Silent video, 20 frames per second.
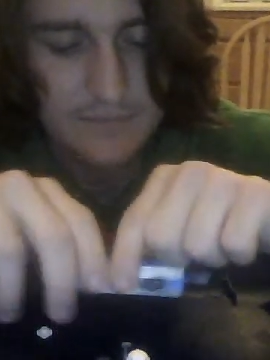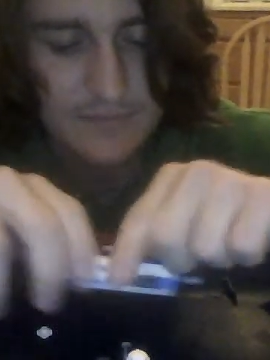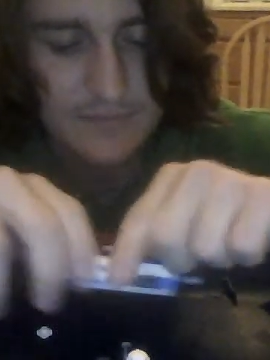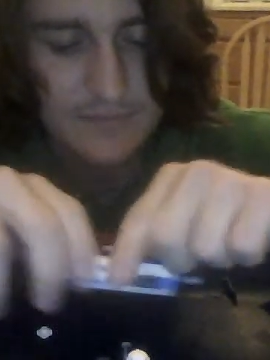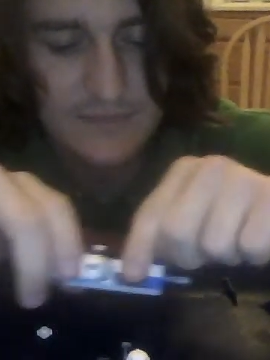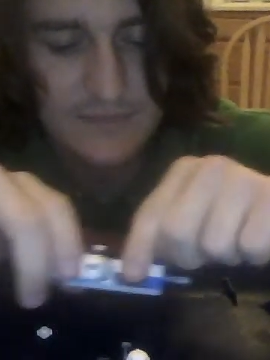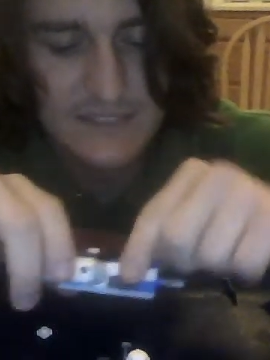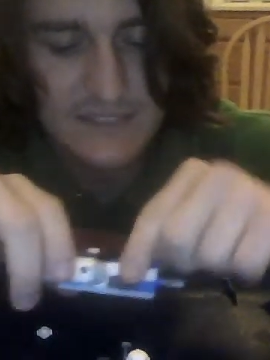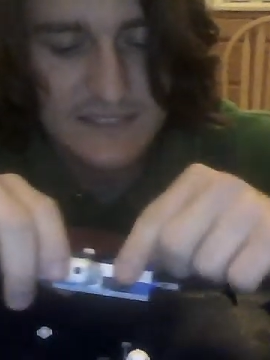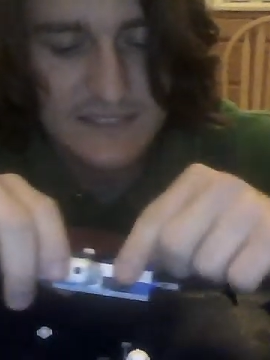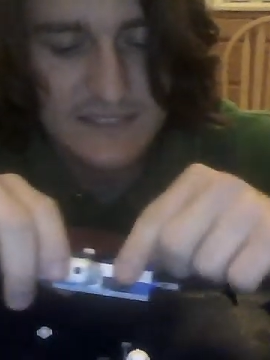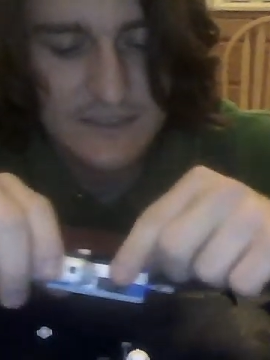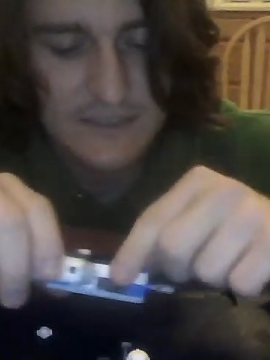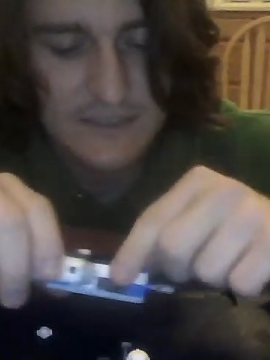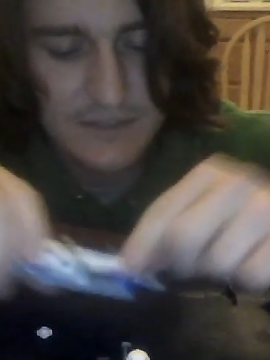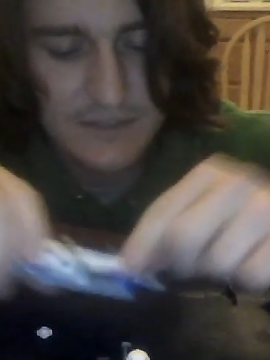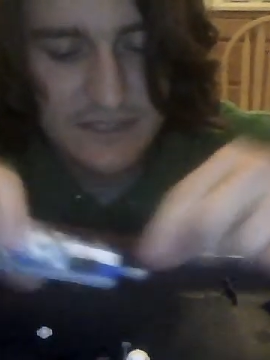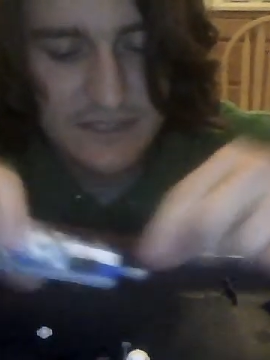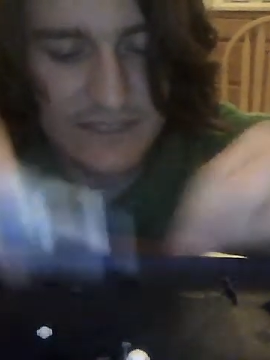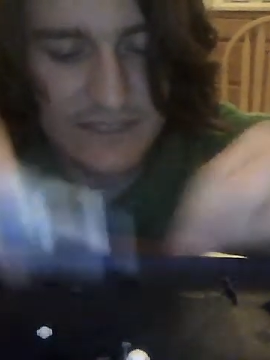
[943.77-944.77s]

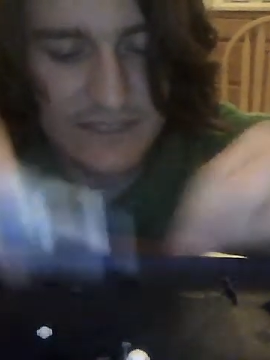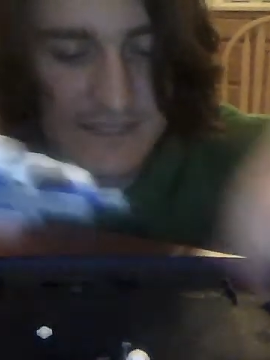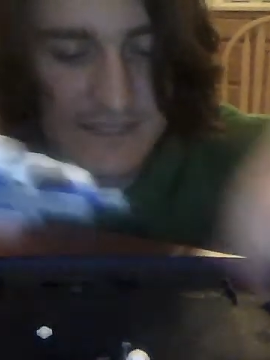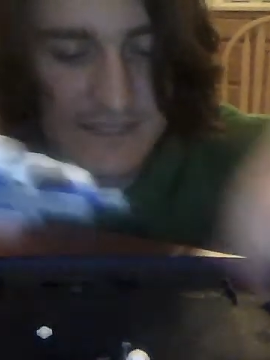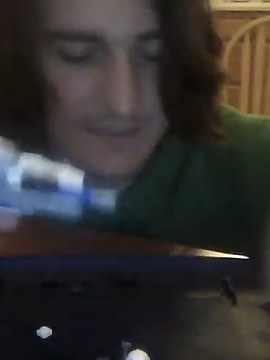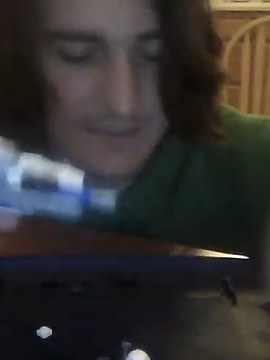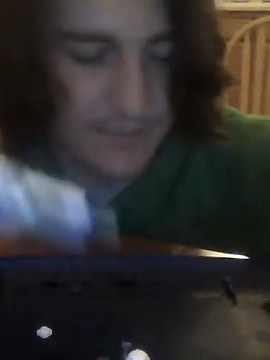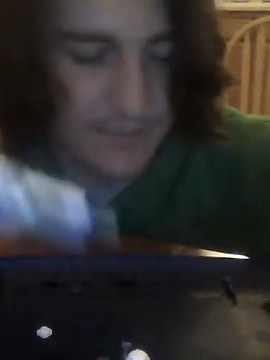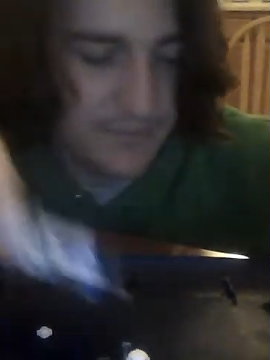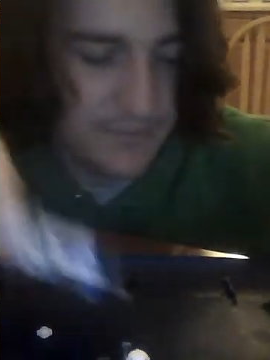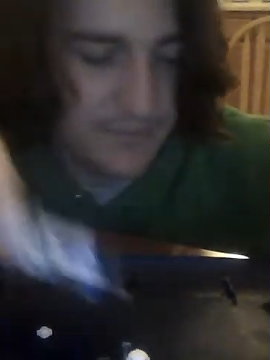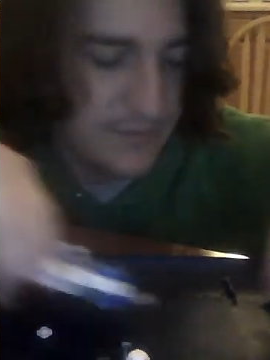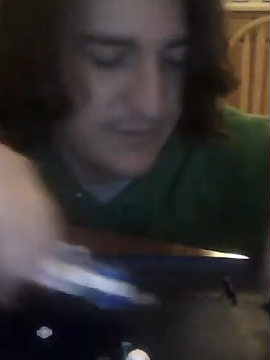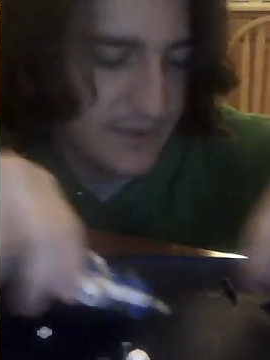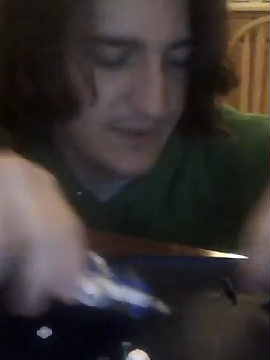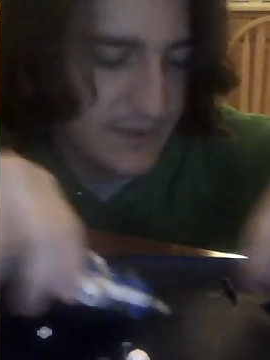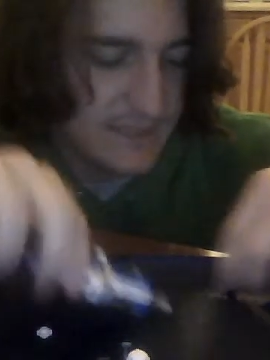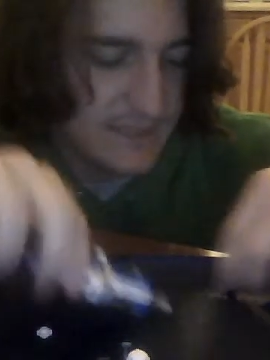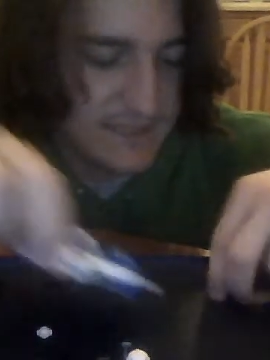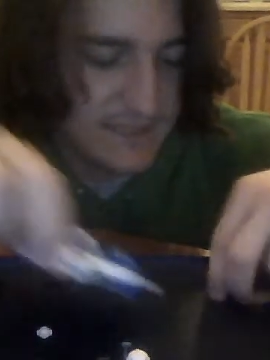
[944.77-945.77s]
standardized
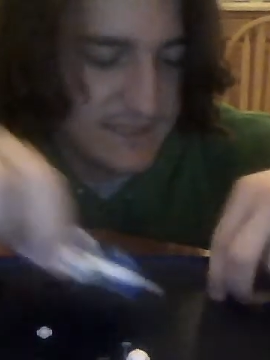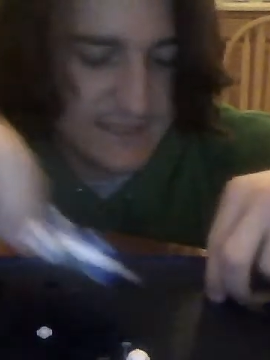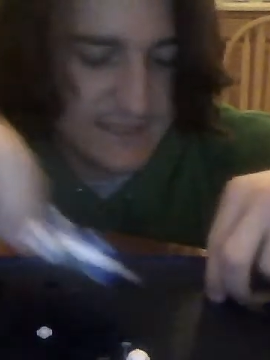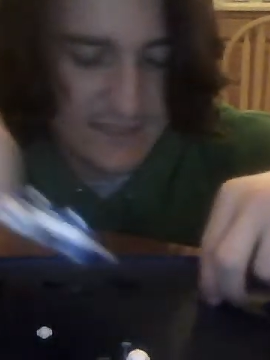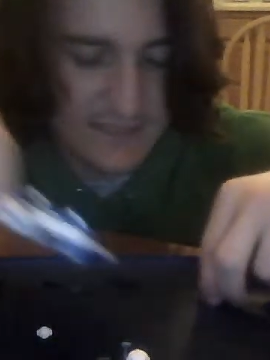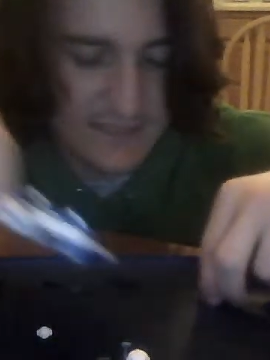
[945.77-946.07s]
prints